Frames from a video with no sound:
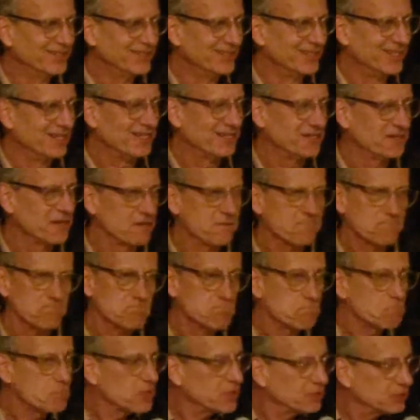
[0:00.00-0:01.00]
and
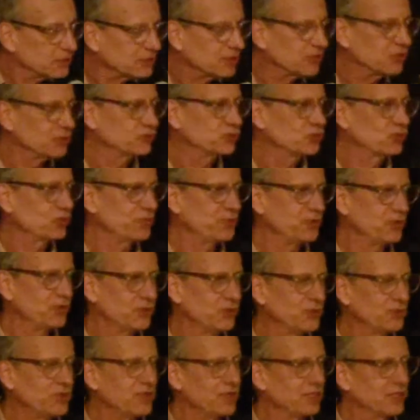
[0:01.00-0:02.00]

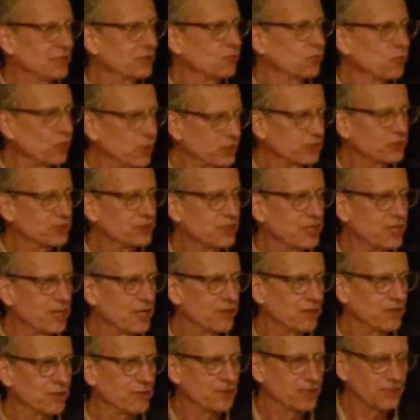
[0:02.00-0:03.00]
contribute and work
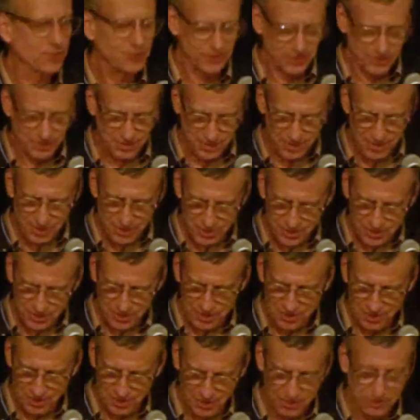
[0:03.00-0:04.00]
together because
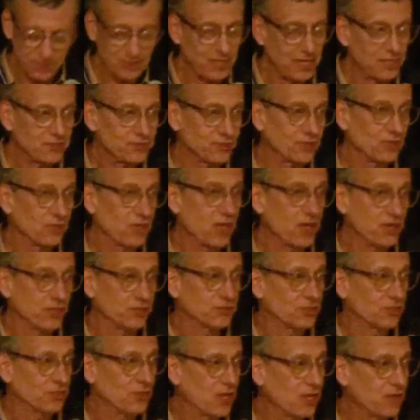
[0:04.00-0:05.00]
it takes a lot.
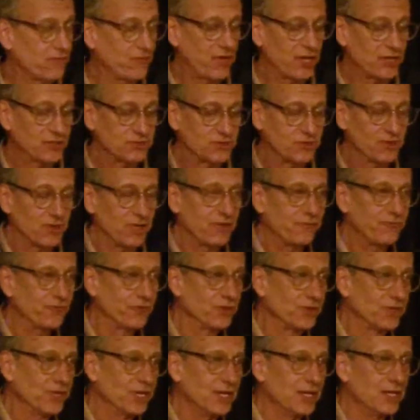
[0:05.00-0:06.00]
It's a lot of extra
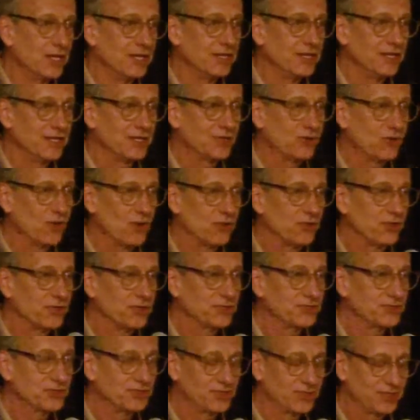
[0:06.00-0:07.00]
effort. They call
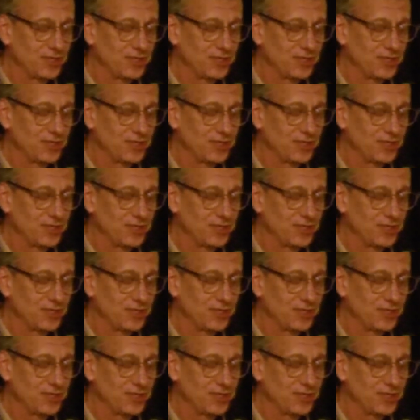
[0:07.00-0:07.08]
this